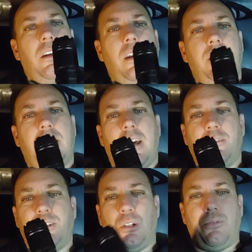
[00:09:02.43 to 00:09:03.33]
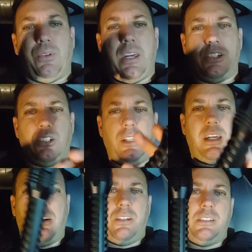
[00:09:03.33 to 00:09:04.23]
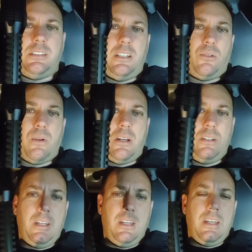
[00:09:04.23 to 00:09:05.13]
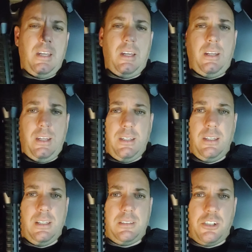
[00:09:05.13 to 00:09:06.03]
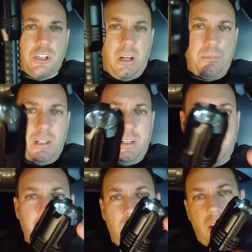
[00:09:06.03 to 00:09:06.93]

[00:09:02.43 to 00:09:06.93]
any kind of certification to carry this thing around. And it can get the job done.